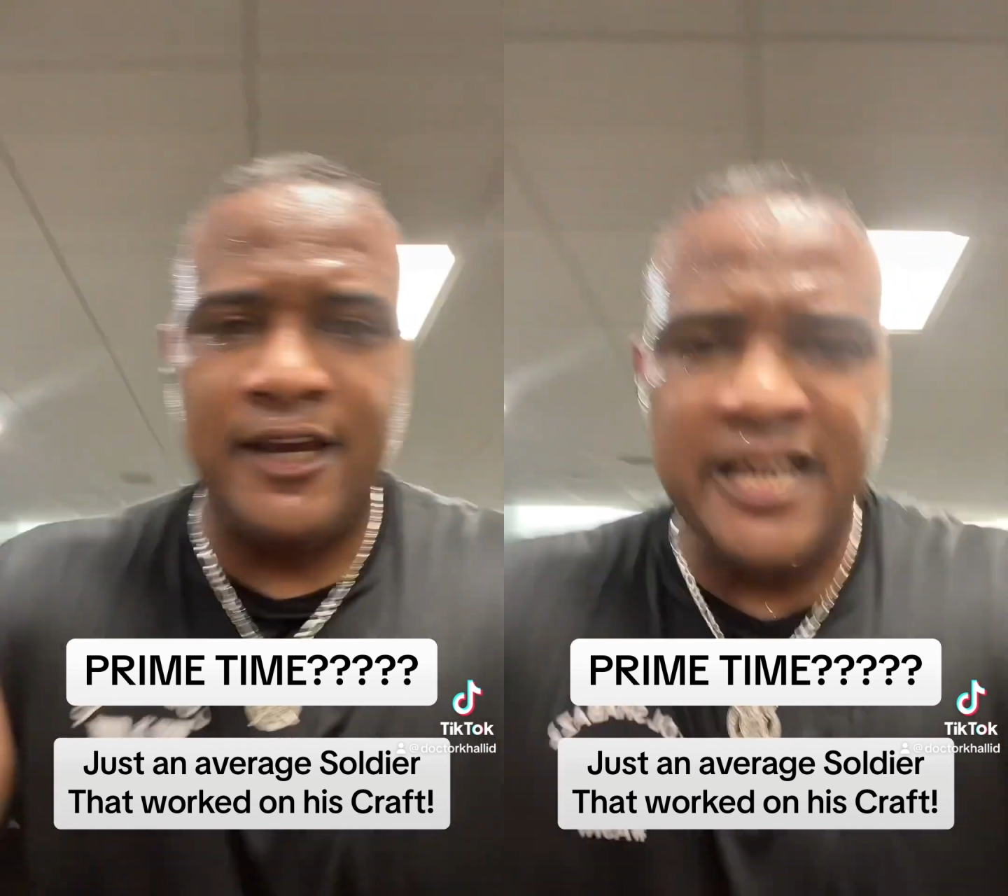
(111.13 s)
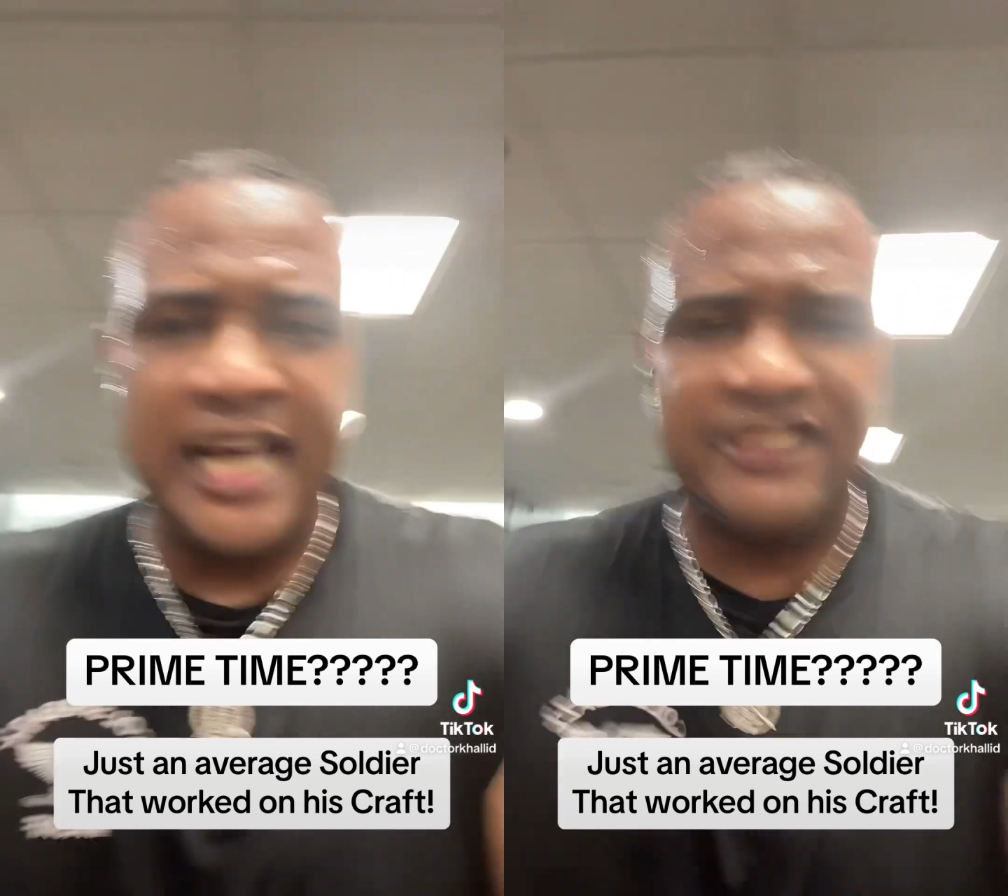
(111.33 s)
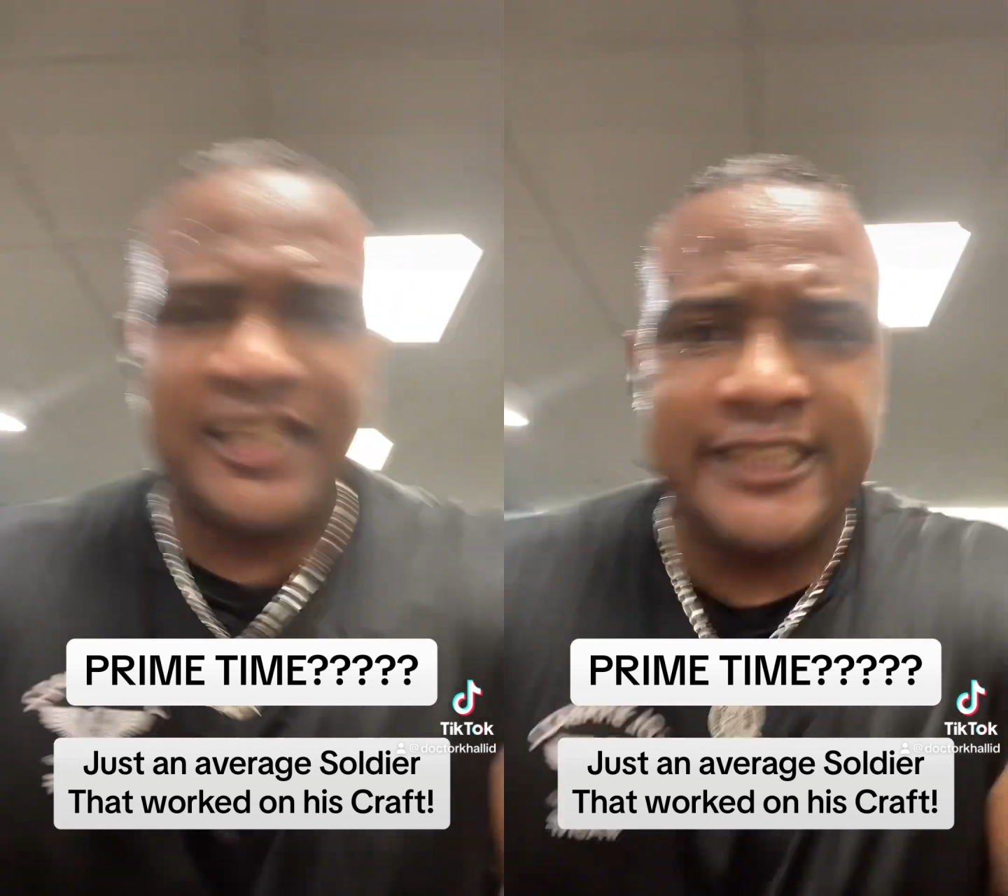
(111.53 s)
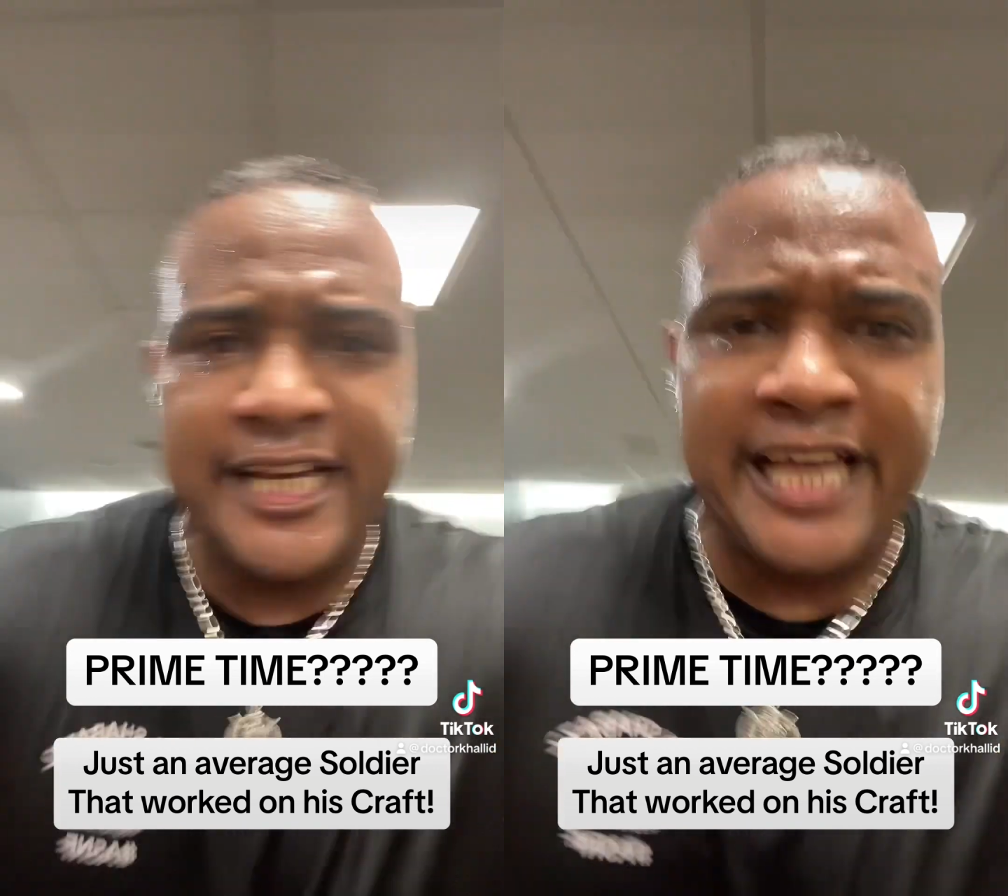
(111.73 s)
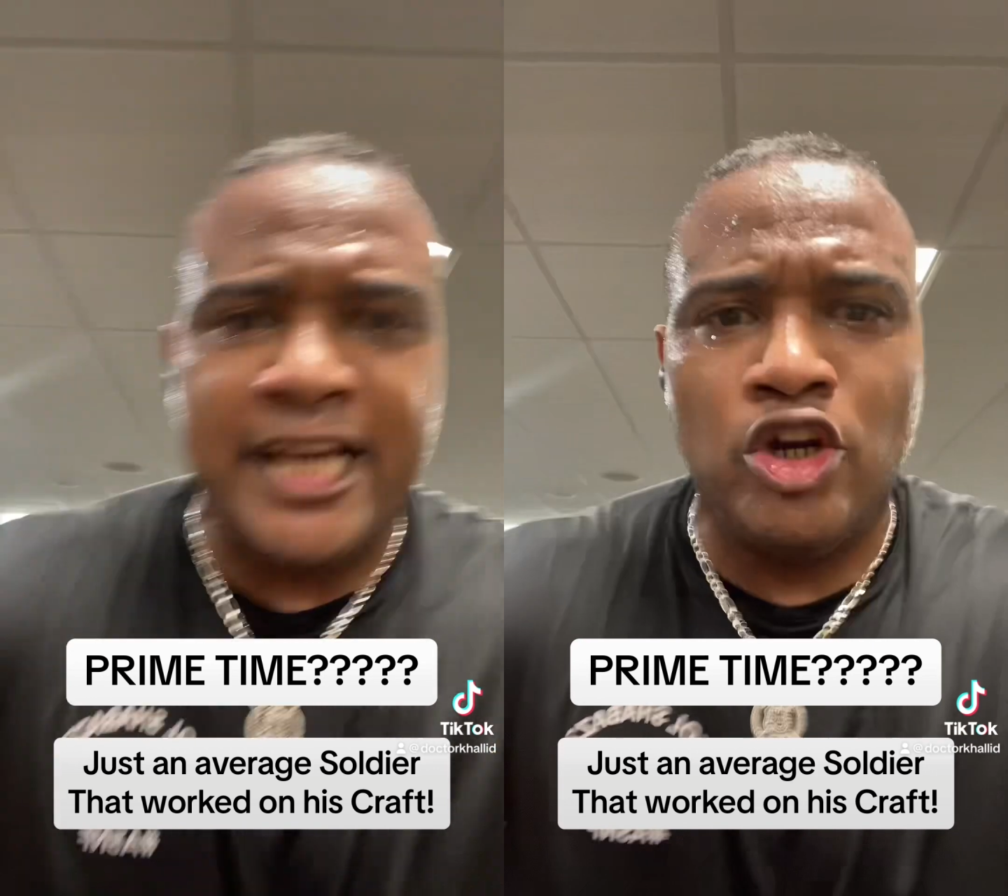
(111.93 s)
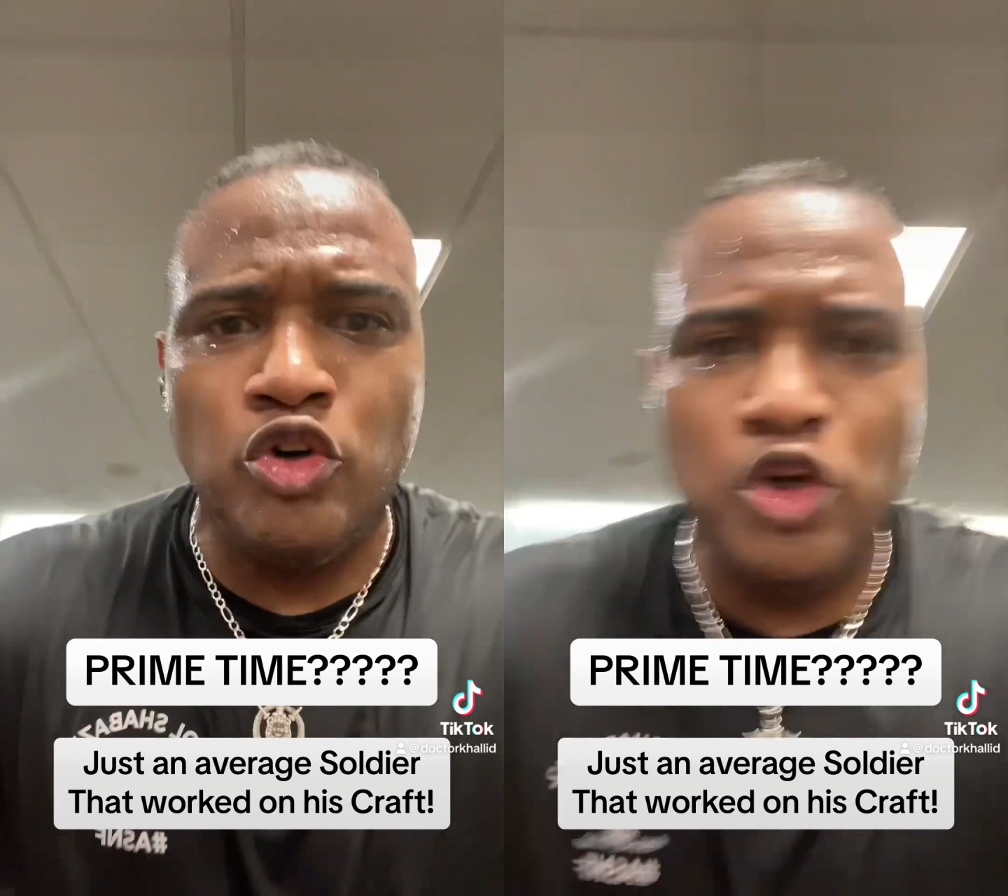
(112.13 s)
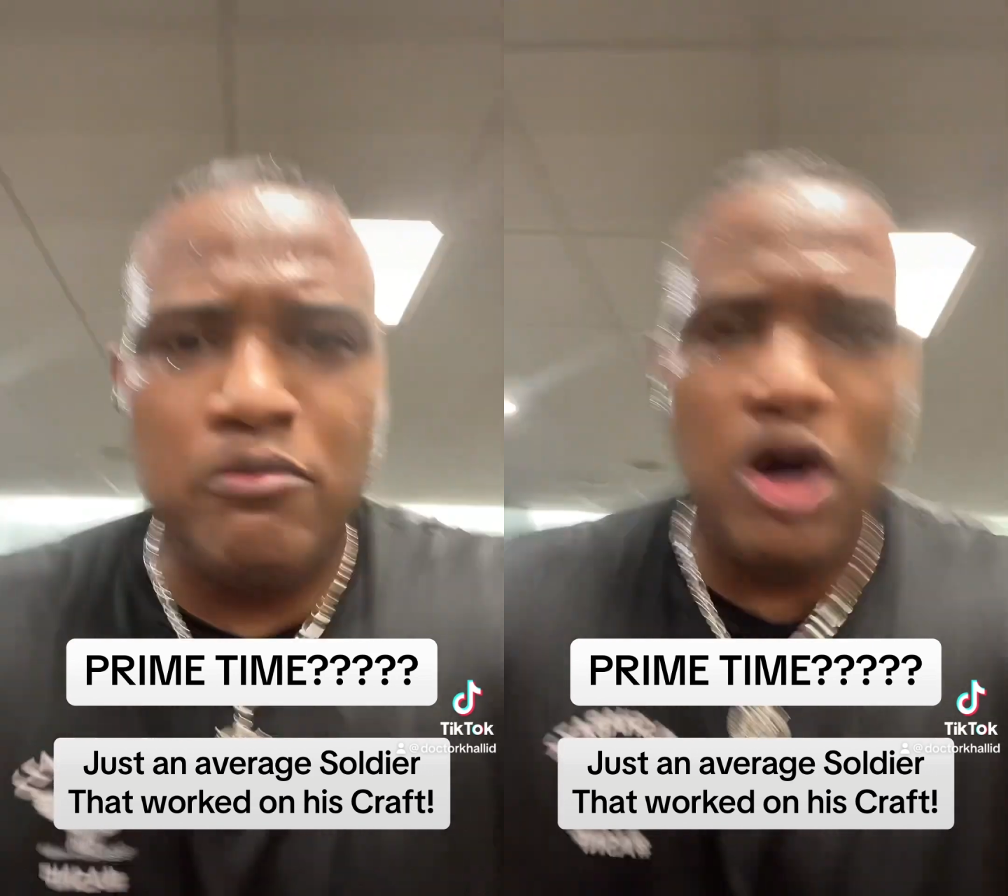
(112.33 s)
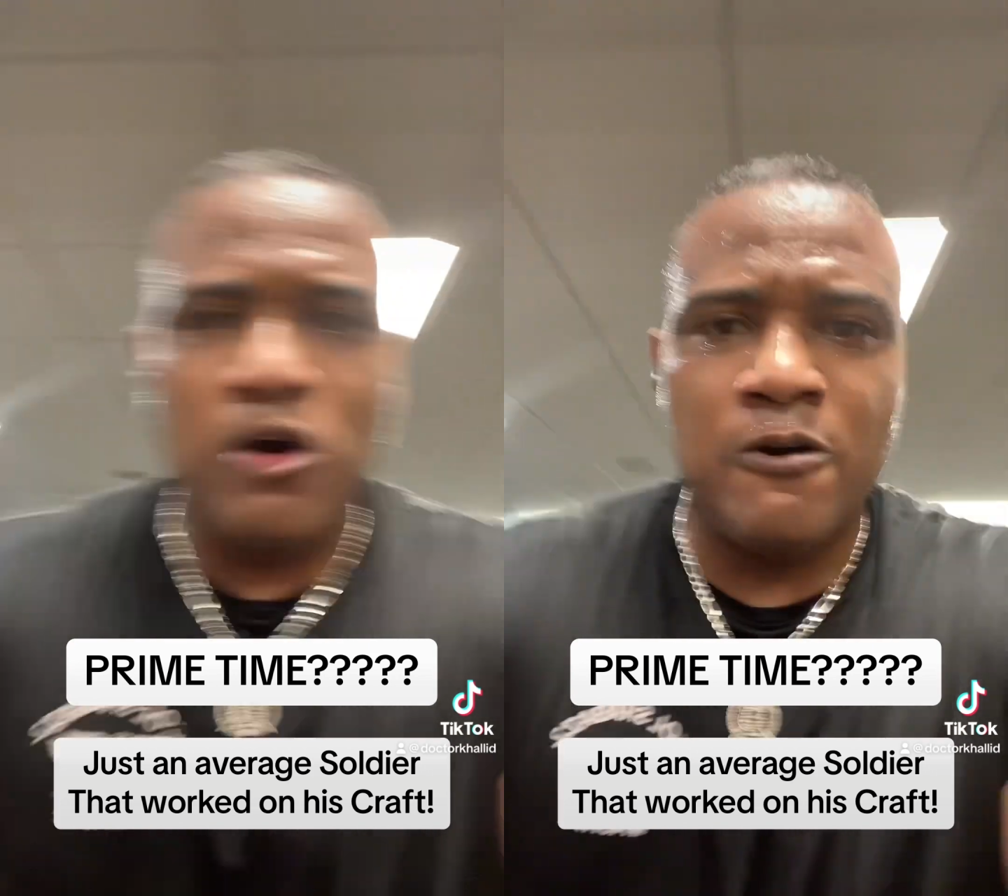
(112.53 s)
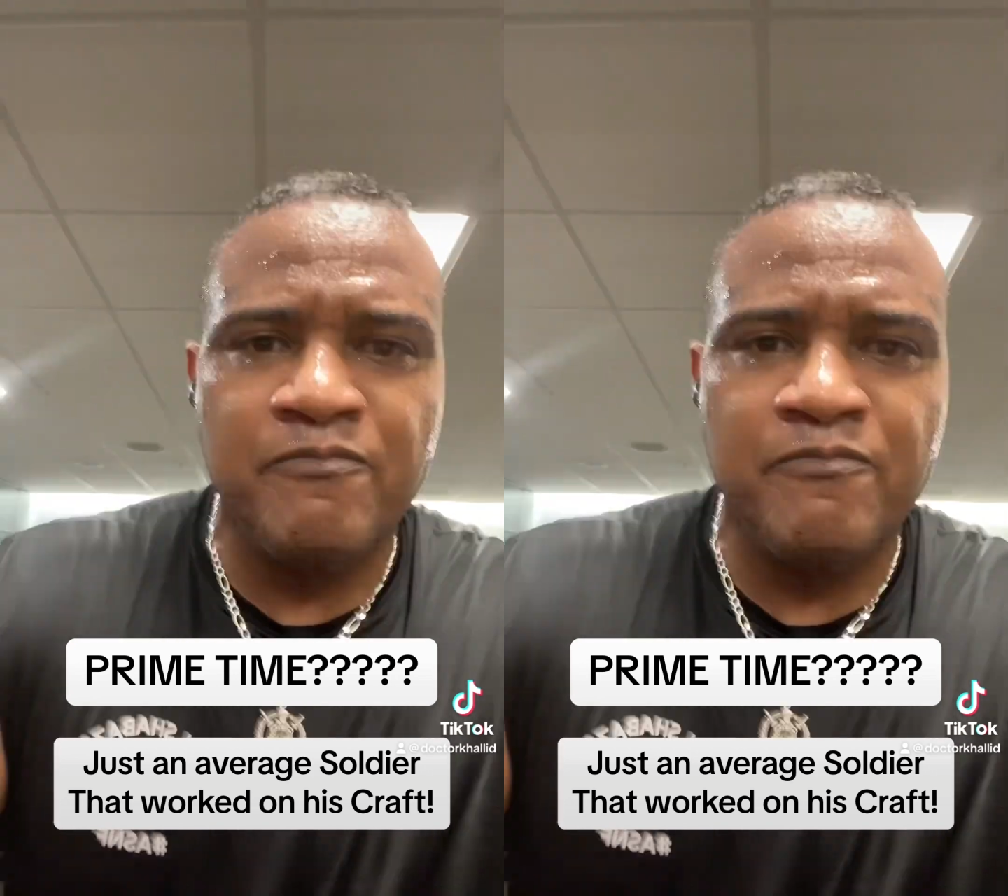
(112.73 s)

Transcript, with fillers: has said they can't go no more,